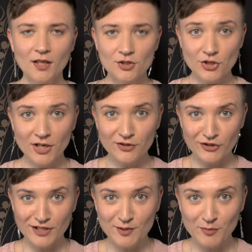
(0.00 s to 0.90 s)

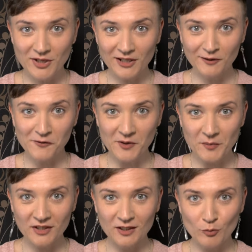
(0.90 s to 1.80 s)
Generally speaking,
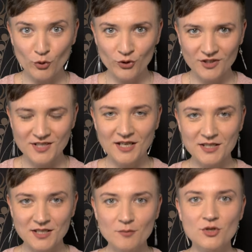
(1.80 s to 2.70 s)
fermented products
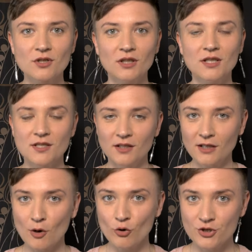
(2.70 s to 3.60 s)
consumption is
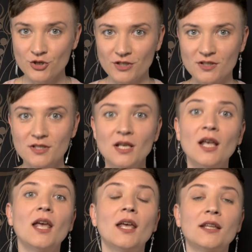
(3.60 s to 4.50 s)
in our genes.
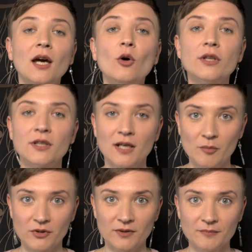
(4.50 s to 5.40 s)
And how it
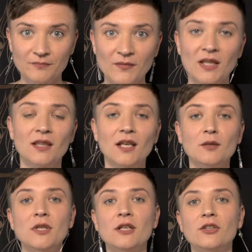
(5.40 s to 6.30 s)
happened?
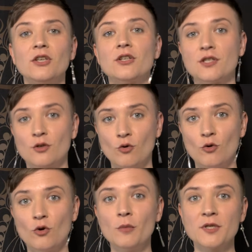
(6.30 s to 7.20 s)
10 million years
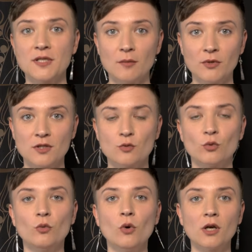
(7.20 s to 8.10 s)
ago, Homo sapiens
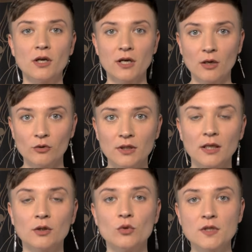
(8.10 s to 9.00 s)
would walk around
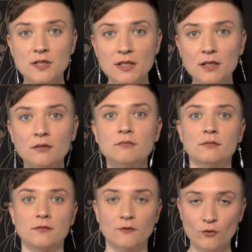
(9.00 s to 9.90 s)
and would see
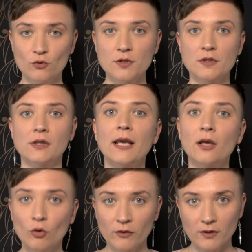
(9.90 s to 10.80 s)
fruits
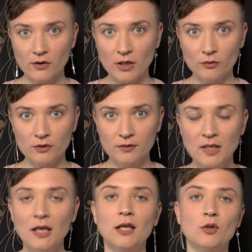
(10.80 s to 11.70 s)
laying on the ground.
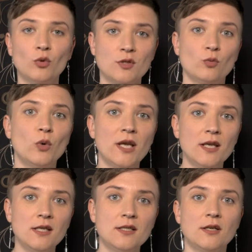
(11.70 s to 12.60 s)
It was way
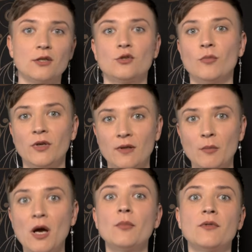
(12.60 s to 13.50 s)
easier to pick
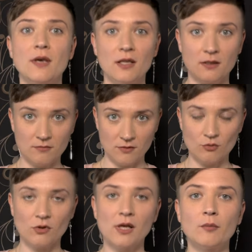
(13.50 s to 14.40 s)
them up than
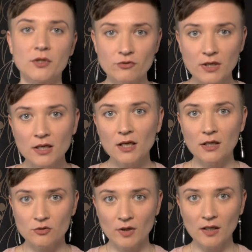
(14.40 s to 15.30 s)
to climb a tree
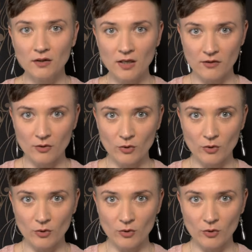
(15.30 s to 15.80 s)
and to get another